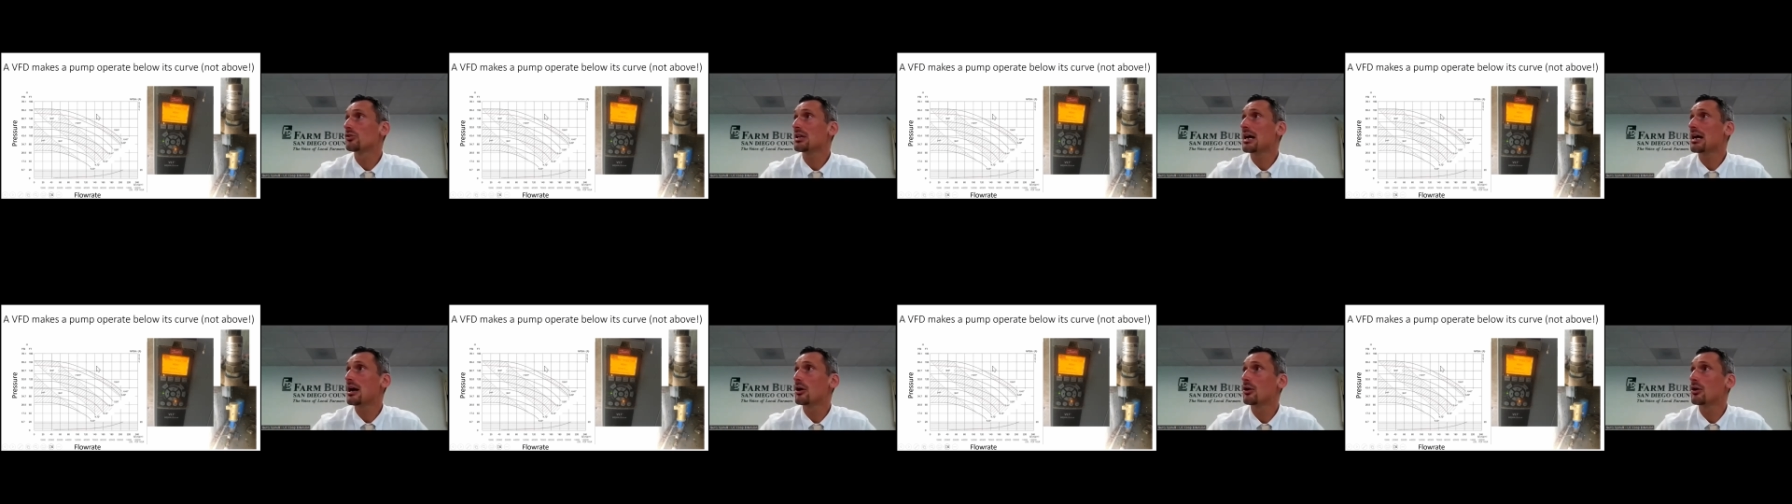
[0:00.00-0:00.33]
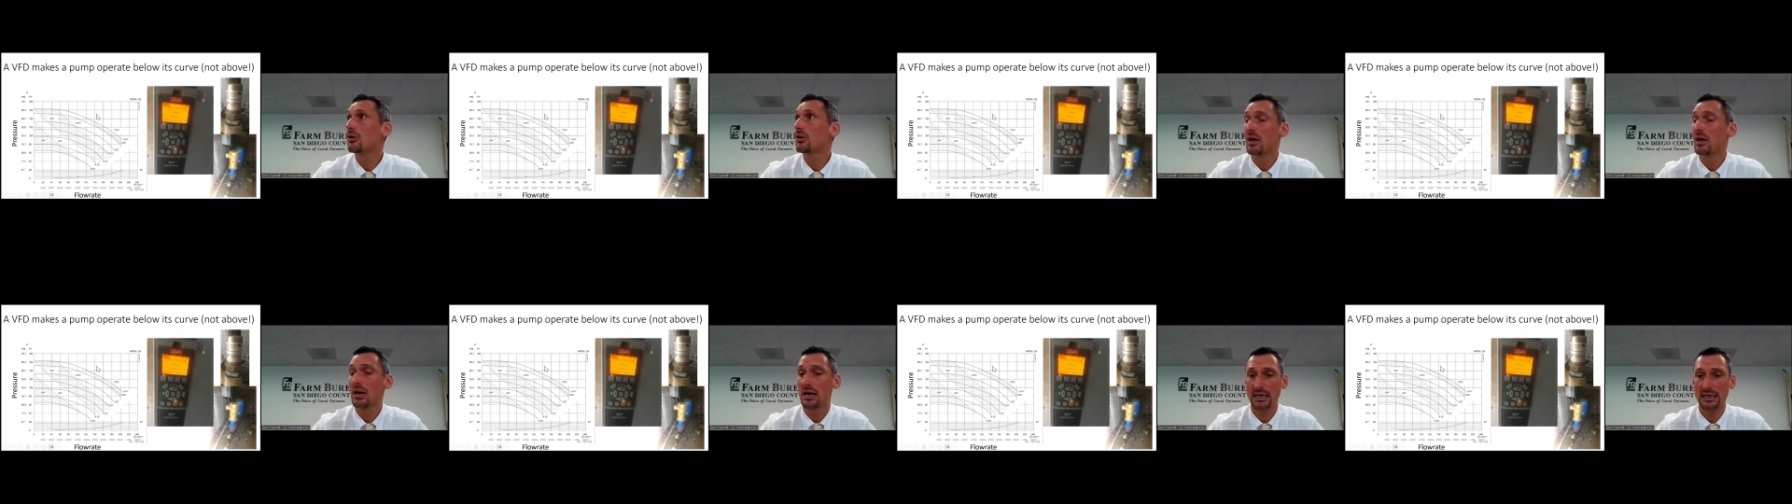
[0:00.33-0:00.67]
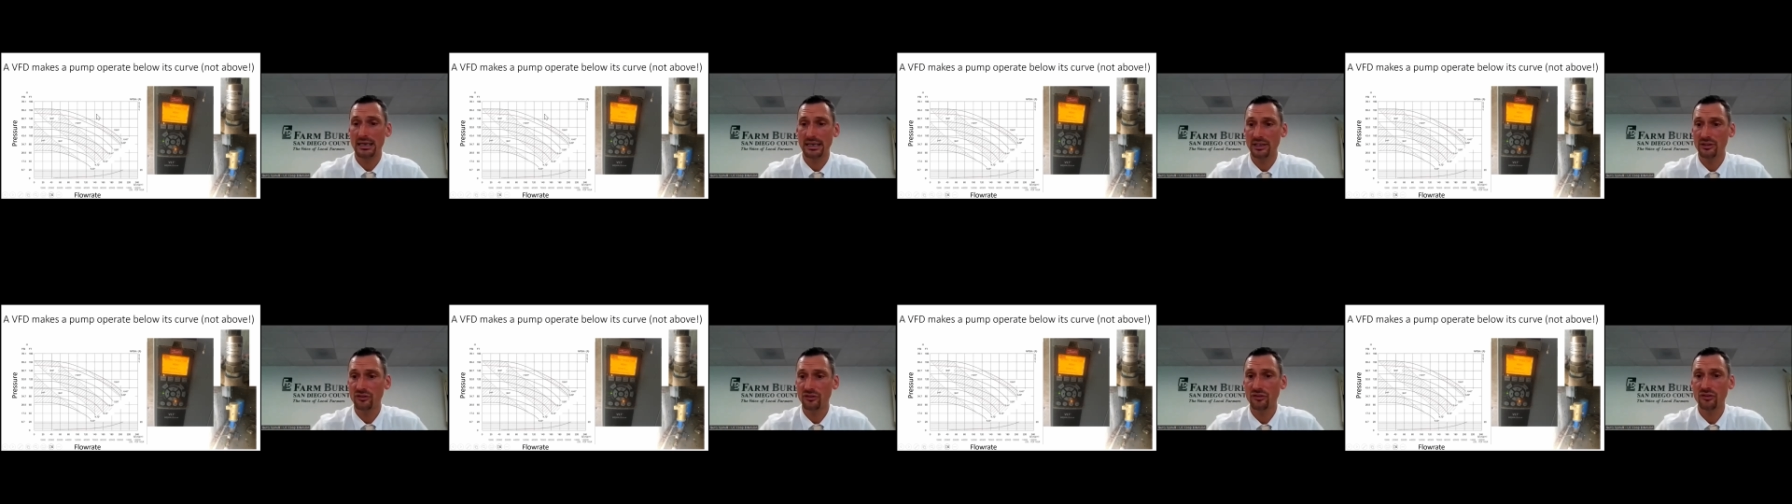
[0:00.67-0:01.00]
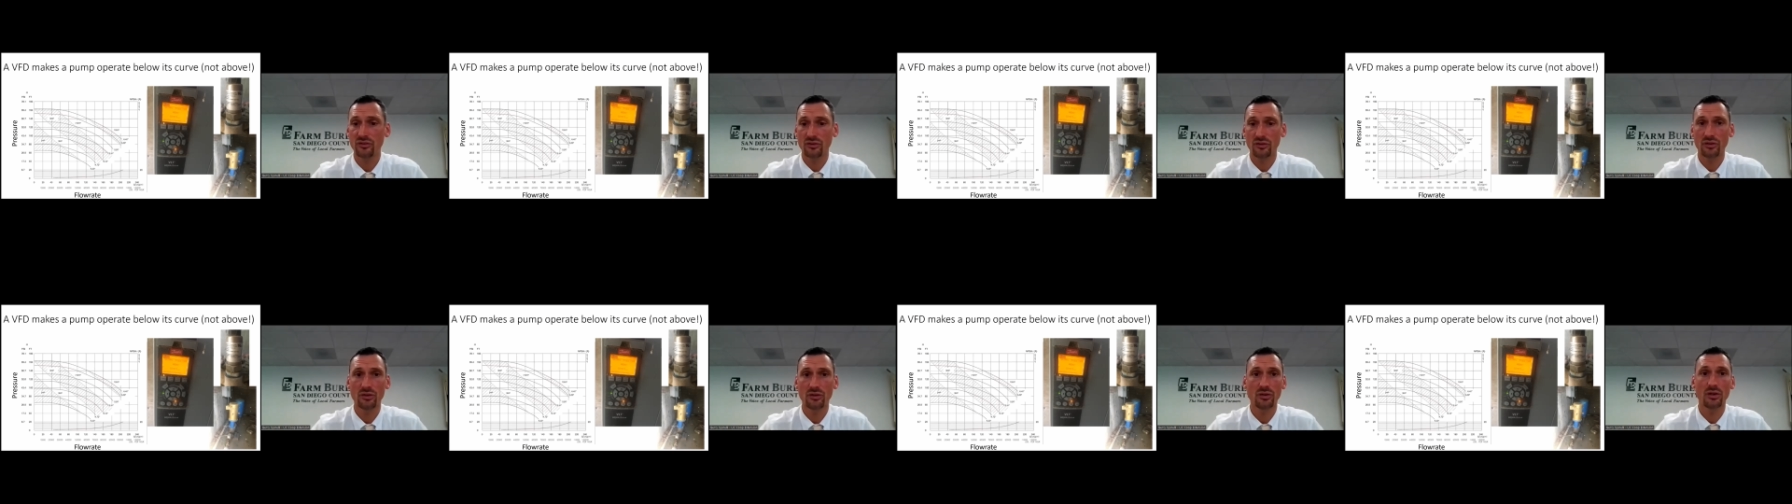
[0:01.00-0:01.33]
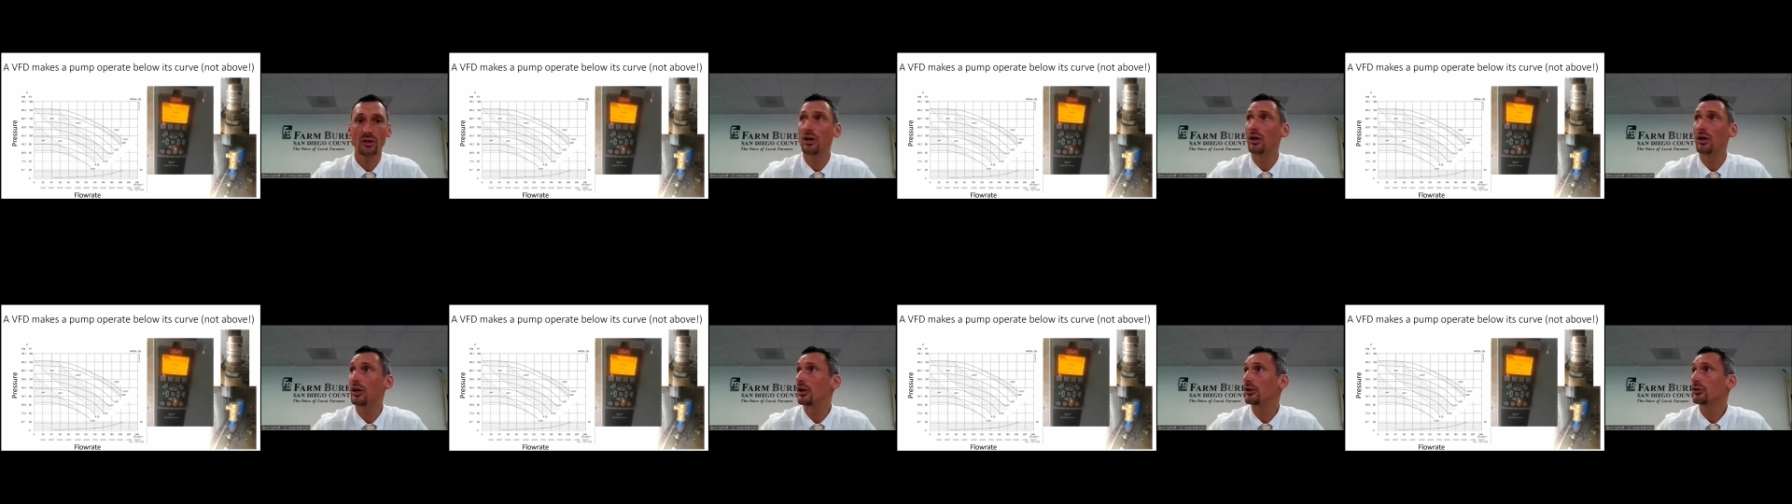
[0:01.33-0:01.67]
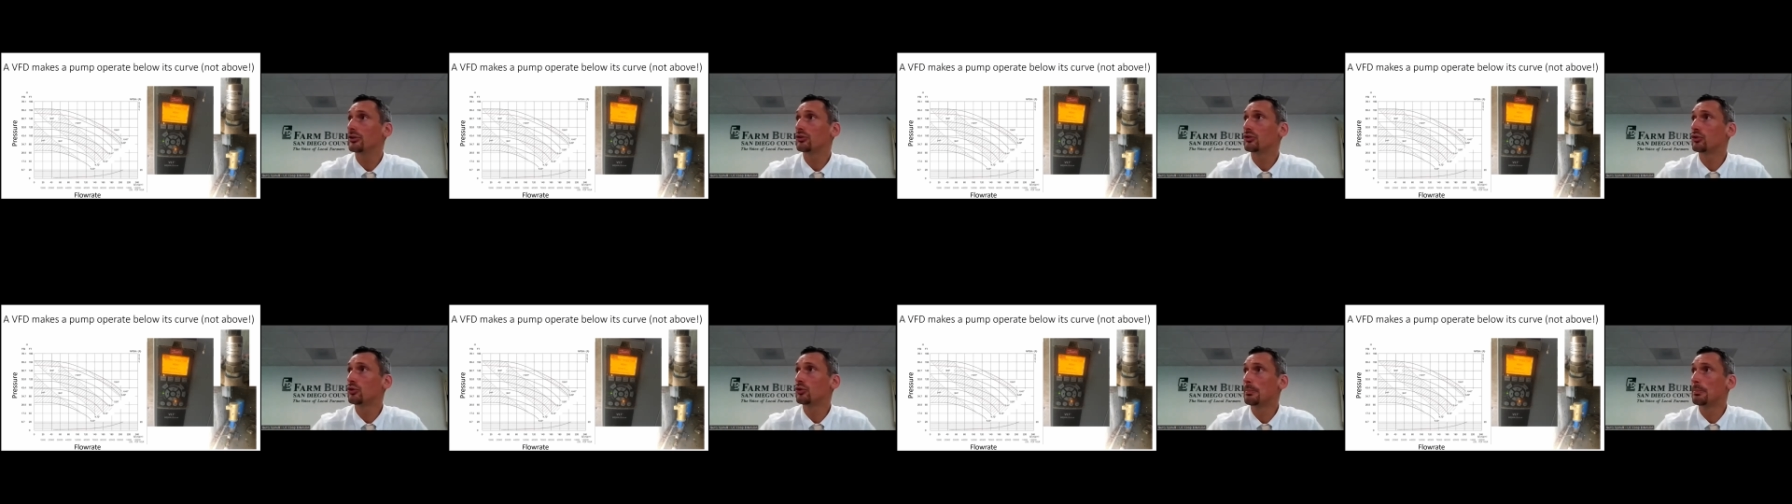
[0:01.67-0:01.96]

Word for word: now it's uh,